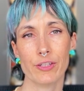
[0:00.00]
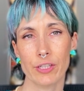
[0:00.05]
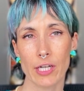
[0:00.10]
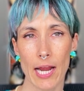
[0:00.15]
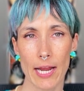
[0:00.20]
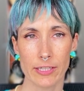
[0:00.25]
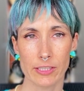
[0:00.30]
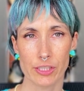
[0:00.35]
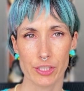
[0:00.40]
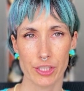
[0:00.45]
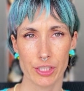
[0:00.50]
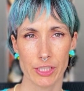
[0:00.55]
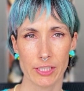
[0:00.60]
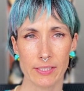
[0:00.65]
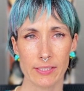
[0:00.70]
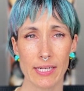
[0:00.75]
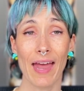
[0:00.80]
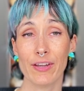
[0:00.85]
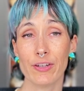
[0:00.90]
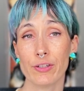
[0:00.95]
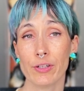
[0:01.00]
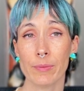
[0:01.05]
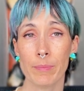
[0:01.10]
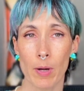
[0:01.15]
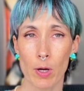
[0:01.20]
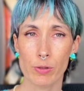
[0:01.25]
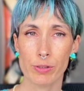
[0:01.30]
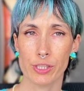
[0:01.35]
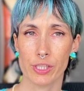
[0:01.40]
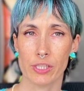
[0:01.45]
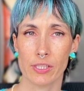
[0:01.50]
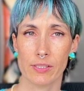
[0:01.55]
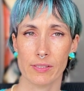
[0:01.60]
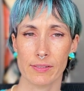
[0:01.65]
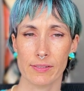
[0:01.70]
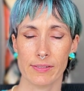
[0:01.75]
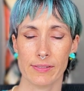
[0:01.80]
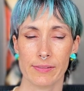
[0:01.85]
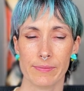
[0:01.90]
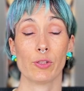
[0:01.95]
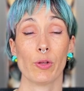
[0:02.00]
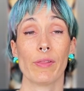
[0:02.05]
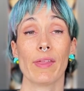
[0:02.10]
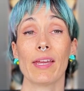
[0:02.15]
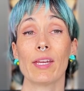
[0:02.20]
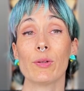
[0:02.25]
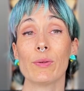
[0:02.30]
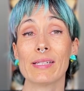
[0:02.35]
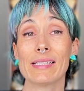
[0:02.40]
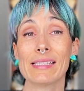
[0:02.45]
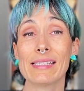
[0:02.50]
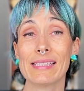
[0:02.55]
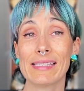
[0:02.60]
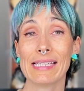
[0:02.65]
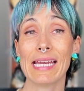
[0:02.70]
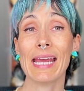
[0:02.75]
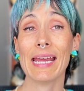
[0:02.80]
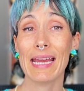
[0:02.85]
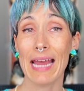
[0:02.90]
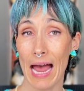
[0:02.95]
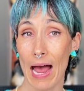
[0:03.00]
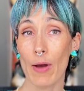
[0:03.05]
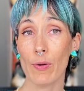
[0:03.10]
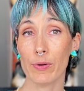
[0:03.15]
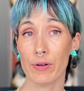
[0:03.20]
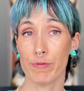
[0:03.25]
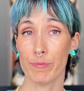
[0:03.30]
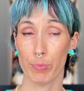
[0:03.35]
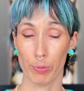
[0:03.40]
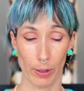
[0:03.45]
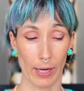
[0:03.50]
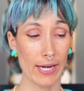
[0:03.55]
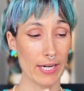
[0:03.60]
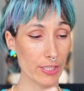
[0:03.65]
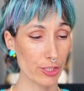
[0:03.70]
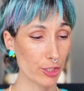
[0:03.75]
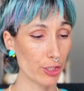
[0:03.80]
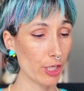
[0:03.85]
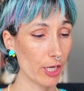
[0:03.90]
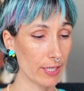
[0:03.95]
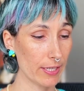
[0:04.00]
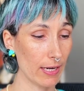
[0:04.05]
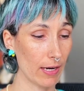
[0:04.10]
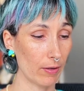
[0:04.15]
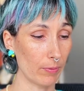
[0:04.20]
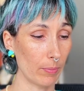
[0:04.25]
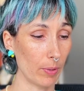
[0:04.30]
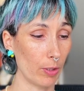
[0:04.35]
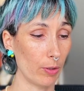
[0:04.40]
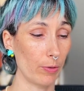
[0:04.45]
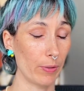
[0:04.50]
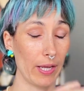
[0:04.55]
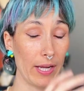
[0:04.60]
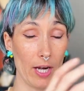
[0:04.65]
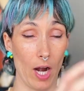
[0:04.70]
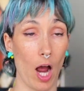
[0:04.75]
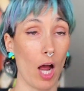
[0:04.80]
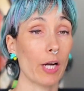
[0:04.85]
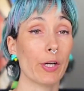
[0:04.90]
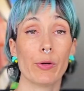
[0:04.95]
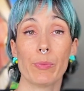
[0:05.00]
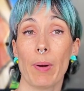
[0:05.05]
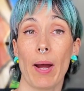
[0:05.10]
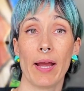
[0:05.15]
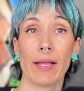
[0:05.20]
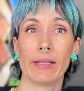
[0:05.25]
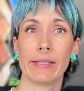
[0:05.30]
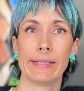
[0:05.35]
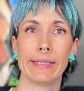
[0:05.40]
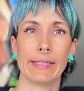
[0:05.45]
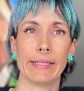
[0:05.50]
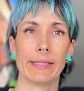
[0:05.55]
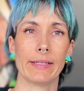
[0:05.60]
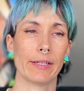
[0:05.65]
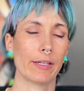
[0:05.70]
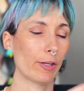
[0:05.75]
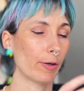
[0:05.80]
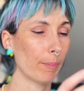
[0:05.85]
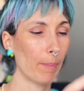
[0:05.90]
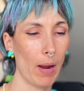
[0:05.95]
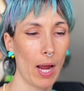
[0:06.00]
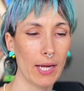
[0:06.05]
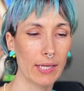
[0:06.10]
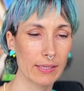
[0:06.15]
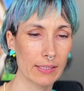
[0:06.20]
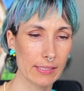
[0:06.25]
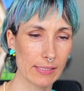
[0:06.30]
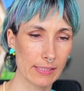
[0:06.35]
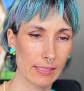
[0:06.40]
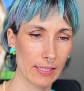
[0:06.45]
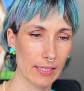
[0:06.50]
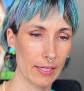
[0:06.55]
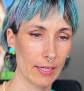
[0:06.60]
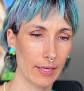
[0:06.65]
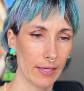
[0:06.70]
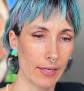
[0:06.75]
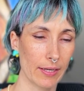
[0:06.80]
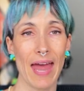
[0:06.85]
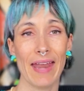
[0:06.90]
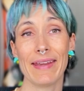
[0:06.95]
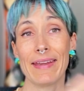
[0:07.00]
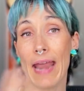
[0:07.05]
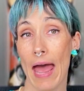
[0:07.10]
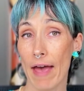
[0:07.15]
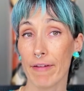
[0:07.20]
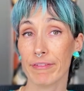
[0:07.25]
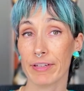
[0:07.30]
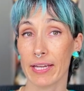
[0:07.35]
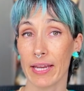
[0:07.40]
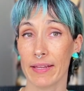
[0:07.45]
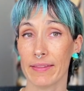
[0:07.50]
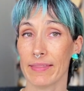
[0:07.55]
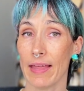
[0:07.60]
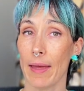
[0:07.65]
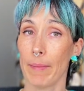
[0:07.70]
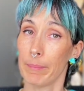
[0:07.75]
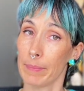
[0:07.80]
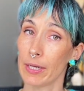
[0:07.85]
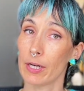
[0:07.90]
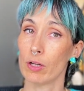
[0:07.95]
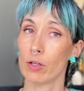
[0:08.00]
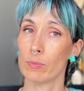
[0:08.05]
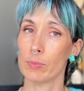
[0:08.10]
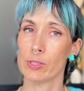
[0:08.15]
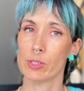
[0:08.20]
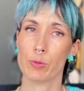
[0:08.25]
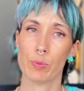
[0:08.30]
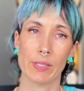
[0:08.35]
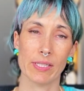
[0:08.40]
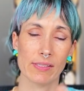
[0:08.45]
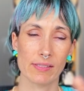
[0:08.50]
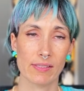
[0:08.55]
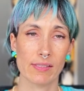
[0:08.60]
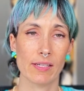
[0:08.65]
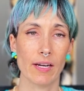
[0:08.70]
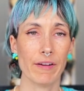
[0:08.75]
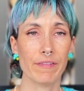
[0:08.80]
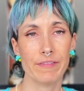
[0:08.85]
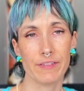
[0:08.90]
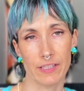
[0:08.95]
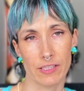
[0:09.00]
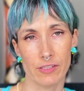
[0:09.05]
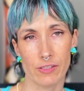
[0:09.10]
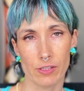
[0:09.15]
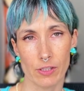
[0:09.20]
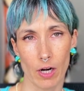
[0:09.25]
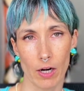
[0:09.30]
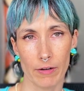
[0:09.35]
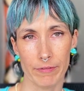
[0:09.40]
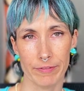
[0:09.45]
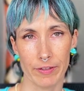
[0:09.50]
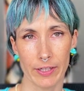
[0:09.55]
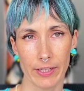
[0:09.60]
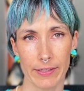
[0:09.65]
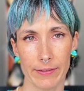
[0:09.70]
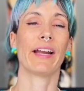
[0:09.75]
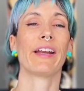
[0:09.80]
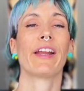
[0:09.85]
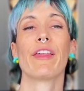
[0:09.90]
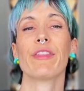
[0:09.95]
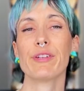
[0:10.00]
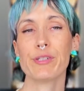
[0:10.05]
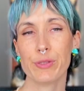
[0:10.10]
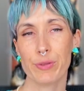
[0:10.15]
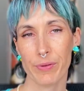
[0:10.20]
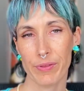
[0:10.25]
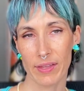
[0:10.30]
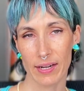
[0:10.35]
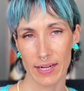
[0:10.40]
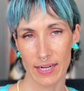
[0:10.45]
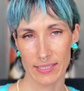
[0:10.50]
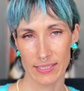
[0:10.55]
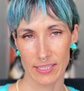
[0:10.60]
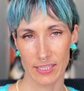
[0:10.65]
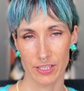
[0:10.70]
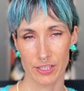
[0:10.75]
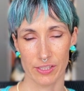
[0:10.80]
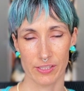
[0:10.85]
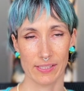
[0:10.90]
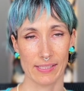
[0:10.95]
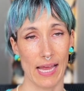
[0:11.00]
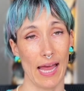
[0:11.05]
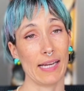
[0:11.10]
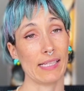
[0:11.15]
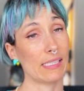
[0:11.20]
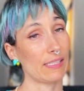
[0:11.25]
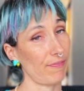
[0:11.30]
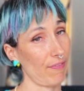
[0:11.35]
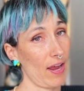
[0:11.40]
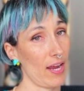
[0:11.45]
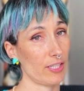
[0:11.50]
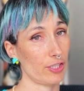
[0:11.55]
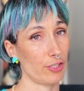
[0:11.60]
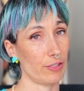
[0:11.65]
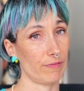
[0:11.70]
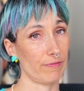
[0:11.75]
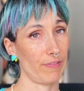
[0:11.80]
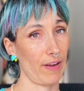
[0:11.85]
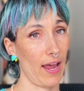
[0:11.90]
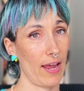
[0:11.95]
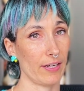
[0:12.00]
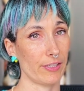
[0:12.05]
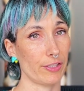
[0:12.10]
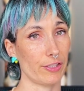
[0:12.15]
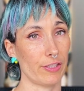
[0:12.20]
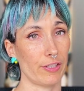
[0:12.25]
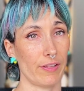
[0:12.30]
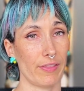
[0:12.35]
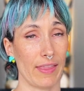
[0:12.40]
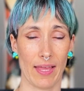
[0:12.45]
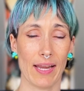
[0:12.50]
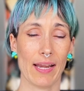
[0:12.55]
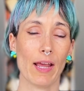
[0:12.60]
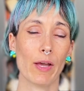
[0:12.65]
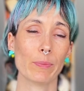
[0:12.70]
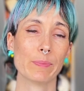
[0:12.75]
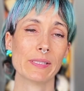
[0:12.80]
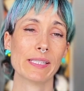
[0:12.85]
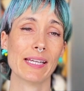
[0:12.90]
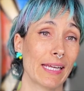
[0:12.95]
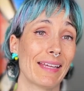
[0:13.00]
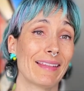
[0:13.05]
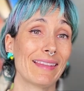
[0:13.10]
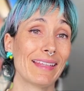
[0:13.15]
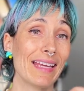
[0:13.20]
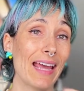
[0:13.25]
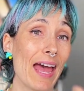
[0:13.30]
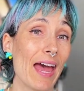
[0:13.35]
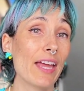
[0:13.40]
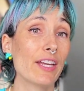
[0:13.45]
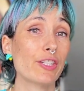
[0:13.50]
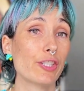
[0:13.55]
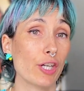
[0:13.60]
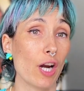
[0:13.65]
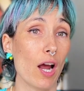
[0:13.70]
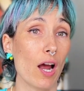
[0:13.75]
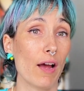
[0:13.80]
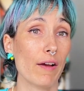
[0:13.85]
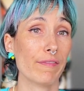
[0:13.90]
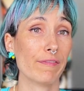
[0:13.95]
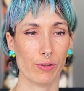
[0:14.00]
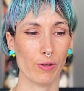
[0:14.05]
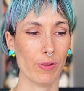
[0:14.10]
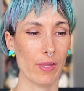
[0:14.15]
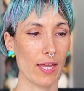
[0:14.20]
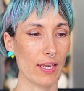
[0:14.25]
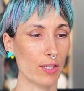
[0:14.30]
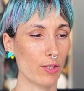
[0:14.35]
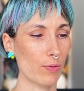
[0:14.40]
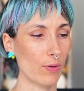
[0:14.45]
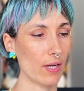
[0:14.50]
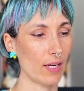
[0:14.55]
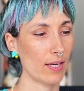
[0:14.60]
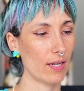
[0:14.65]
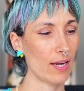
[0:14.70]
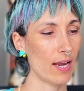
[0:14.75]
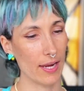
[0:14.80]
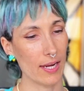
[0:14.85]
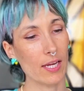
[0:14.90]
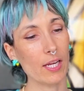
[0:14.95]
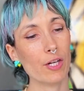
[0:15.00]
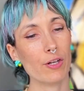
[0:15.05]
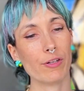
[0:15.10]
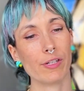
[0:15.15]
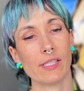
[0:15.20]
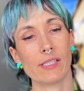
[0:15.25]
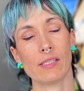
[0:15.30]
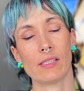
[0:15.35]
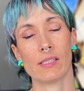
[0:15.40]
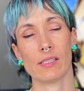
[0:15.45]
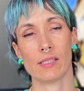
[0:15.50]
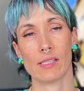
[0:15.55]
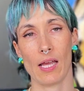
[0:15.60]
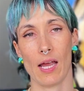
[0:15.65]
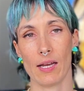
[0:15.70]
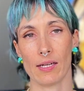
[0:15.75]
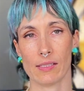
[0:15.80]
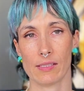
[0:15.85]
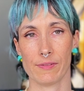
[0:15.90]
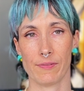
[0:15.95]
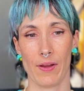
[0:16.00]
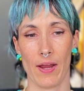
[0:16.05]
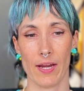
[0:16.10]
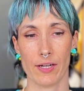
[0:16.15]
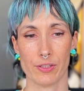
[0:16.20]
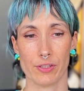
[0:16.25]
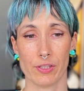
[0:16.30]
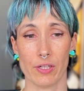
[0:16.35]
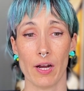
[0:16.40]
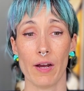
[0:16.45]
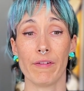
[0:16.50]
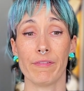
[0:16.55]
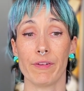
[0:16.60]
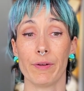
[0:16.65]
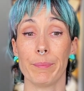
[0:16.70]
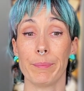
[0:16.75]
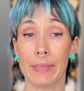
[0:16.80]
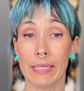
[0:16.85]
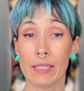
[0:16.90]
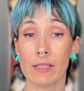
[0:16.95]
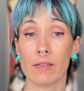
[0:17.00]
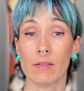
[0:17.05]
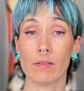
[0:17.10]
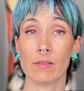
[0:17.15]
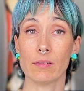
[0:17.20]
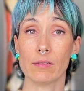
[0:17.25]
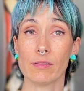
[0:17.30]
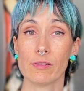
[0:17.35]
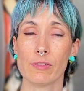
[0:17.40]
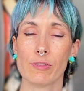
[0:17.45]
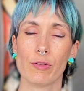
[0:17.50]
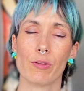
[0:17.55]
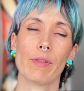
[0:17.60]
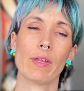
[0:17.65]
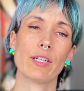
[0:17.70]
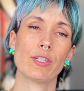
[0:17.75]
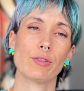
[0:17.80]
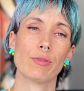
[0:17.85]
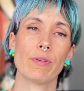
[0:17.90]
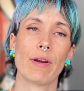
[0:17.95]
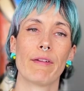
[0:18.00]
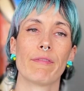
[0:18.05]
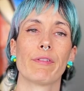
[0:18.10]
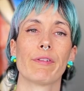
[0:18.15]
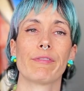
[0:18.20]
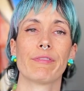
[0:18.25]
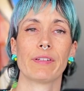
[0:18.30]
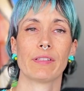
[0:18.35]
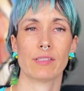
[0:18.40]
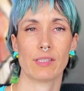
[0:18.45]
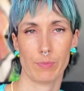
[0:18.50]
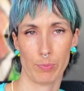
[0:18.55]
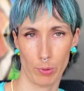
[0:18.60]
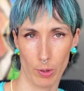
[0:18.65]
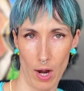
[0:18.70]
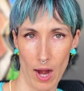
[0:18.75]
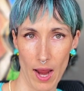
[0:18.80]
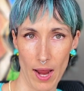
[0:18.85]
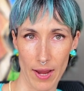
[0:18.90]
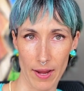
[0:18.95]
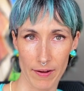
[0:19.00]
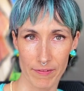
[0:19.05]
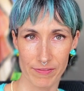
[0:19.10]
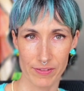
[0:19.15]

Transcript: your energy, and your emotions, so that you can stay out of brain shutdown mode and autopilot eating or mindless eating and navigate that middle between stuffed and starving. Another tool that I teach is satisfaction factor. That helps take the edge off so that you can increase the satisfaction of a meal so that you never feel deprived.